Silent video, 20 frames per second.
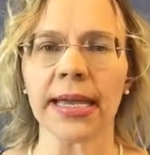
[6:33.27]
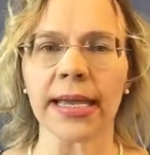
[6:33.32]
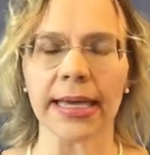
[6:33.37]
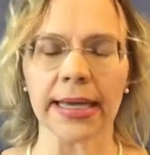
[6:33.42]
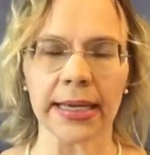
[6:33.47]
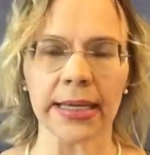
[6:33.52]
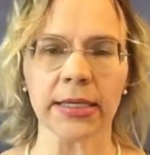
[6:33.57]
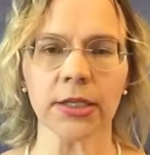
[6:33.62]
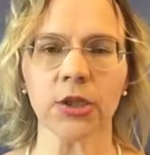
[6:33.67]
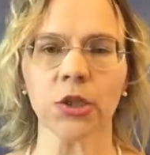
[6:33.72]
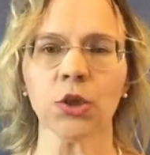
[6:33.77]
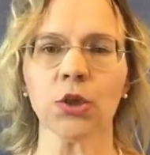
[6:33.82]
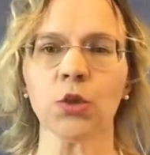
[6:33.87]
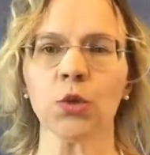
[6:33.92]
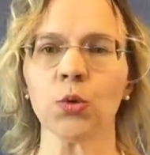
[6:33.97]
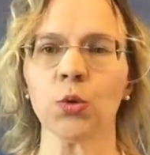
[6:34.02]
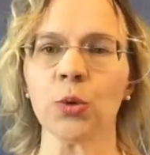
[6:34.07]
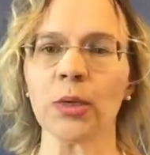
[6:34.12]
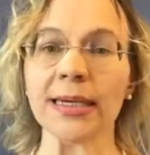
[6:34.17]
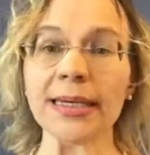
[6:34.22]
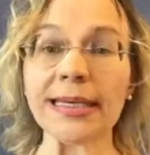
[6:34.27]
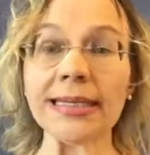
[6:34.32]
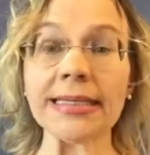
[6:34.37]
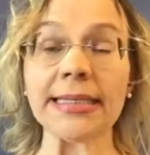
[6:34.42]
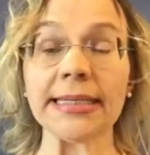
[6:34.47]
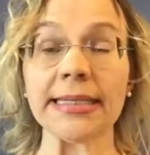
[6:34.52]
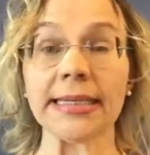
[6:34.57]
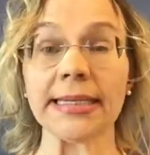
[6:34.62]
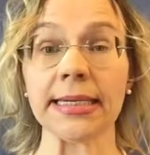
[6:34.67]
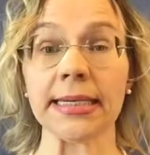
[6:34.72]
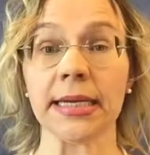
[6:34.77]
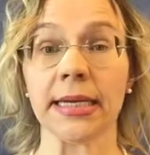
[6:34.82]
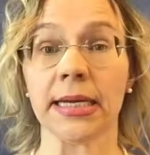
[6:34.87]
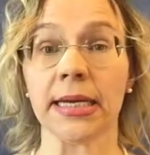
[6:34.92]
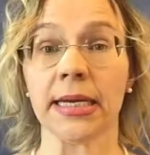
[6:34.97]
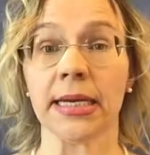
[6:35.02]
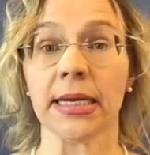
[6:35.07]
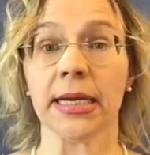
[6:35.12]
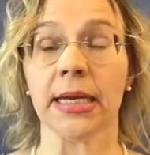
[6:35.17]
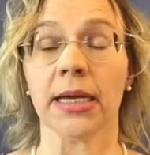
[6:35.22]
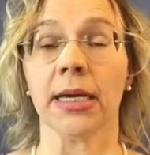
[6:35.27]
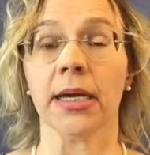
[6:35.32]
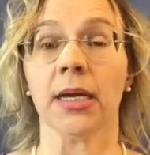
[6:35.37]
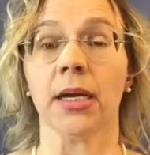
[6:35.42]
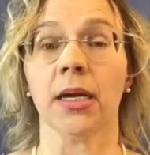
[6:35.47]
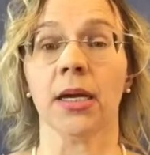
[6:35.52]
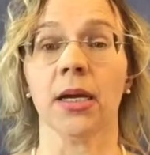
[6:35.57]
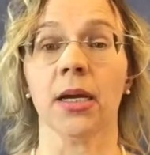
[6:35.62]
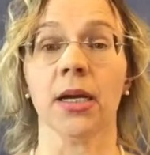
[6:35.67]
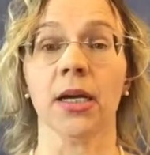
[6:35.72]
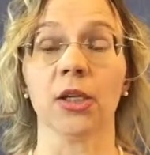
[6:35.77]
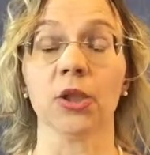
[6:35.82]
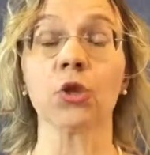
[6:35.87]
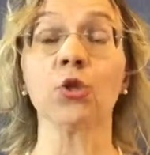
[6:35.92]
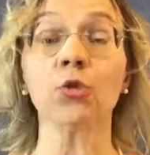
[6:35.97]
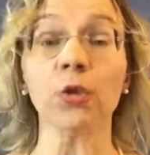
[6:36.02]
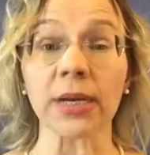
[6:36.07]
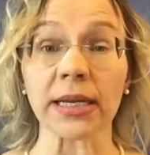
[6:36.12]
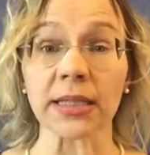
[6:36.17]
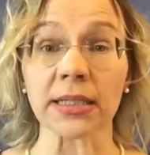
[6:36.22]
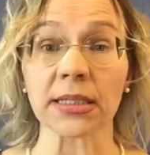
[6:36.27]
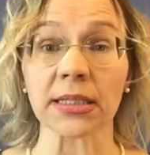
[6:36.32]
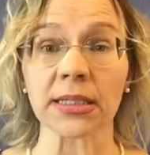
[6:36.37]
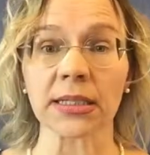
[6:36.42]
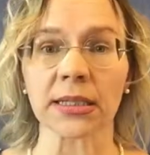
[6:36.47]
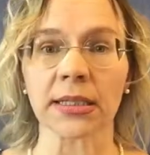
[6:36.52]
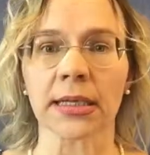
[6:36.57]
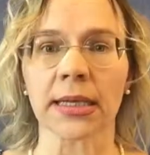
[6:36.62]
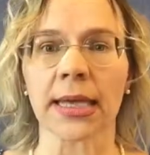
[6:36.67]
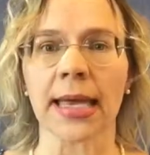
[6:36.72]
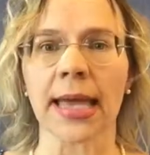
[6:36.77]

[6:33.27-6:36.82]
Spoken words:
into easy tricks